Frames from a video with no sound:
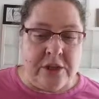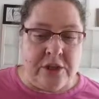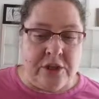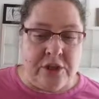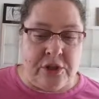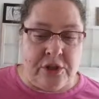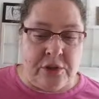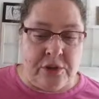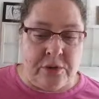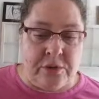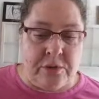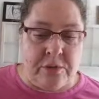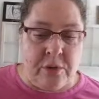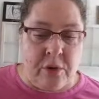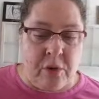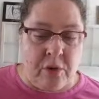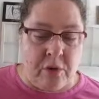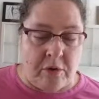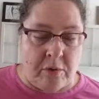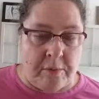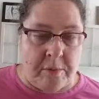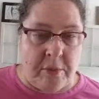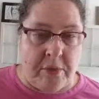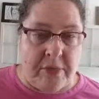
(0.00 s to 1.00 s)
do
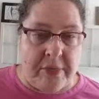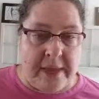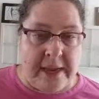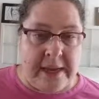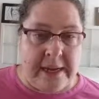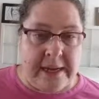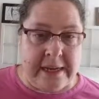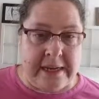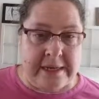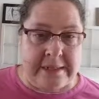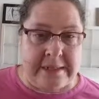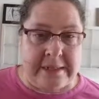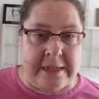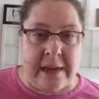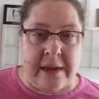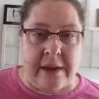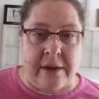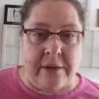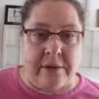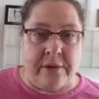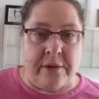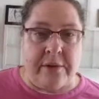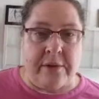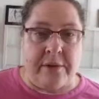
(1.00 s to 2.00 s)
horrible things
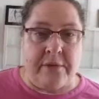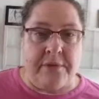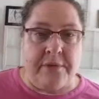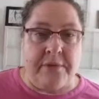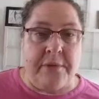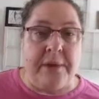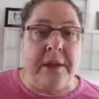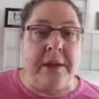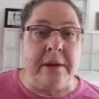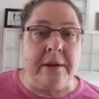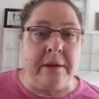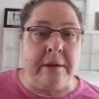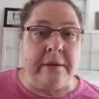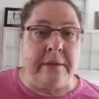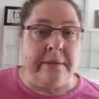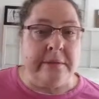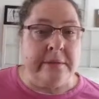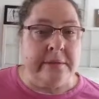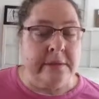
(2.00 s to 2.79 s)
out of fear.